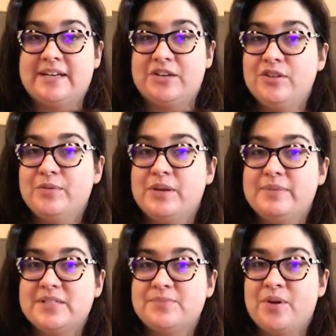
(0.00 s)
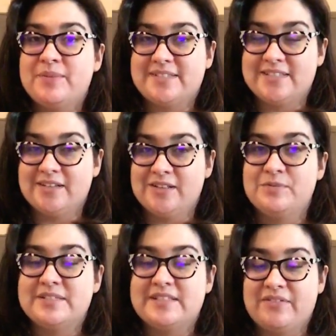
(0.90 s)
I knew they were going to be small, but still, it
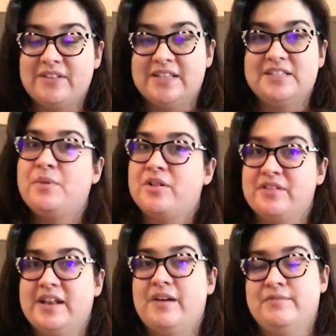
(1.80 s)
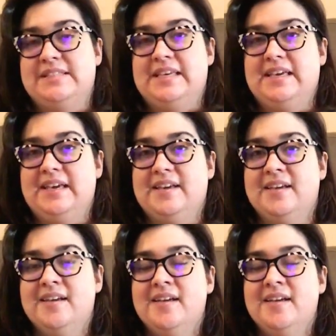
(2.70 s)
was definitely smaller than I was thinking.